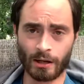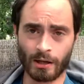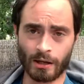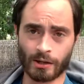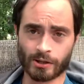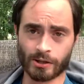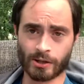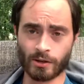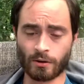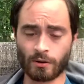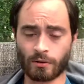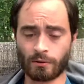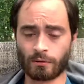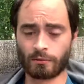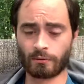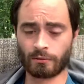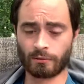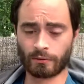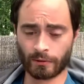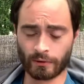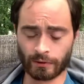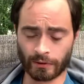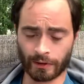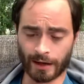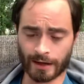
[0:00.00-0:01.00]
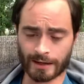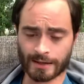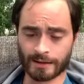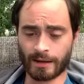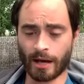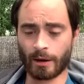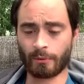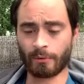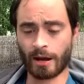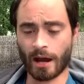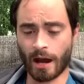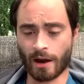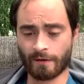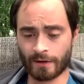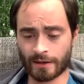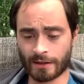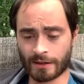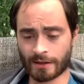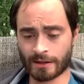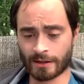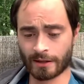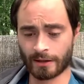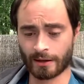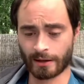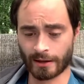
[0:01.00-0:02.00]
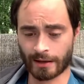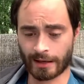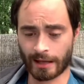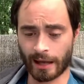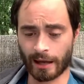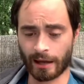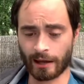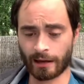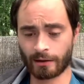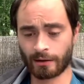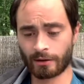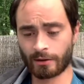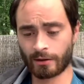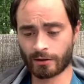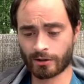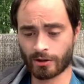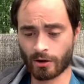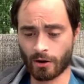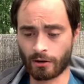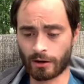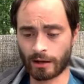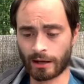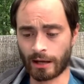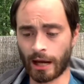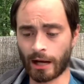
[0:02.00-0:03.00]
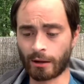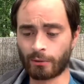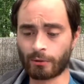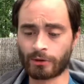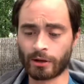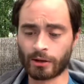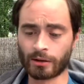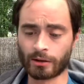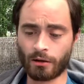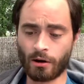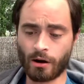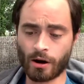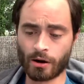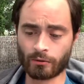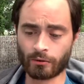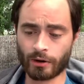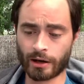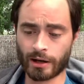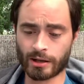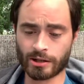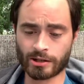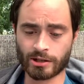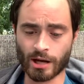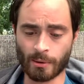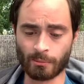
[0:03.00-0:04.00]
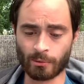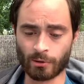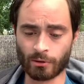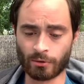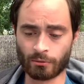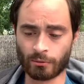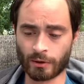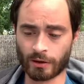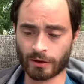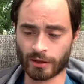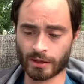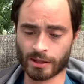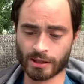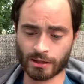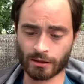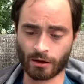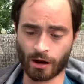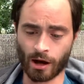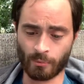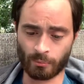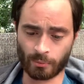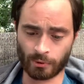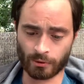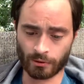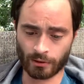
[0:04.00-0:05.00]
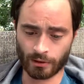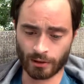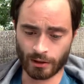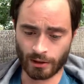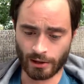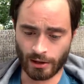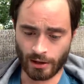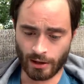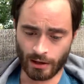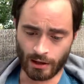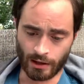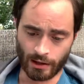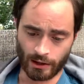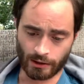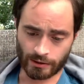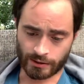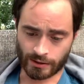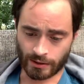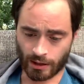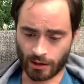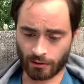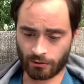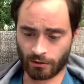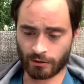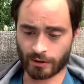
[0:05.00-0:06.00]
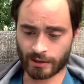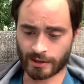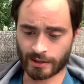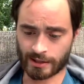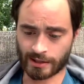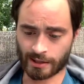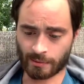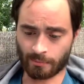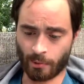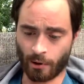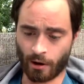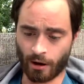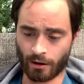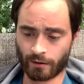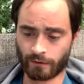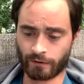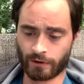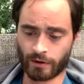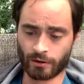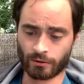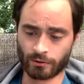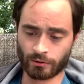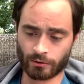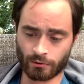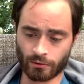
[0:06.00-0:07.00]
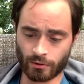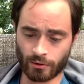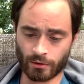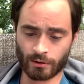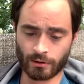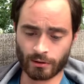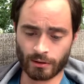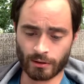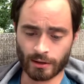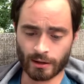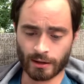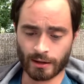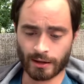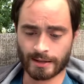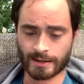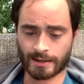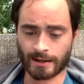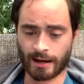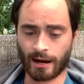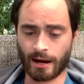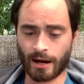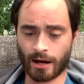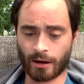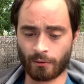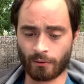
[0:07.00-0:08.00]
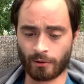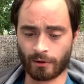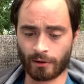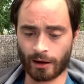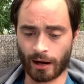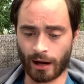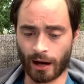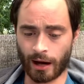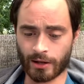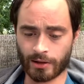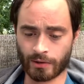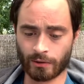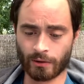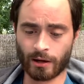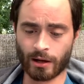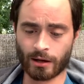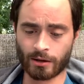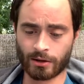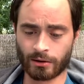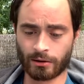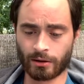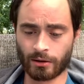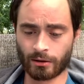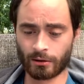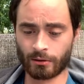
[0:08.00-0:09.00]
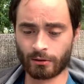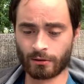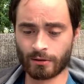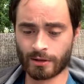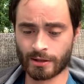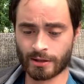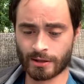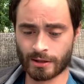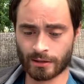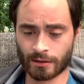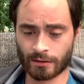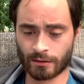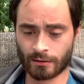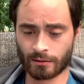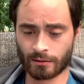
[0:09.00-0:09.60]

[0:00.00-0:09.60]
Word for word: So the next line we have is, again, turning in with a long rake, double with a stop. So either this is a part of the allure, saying we're entering into the allure's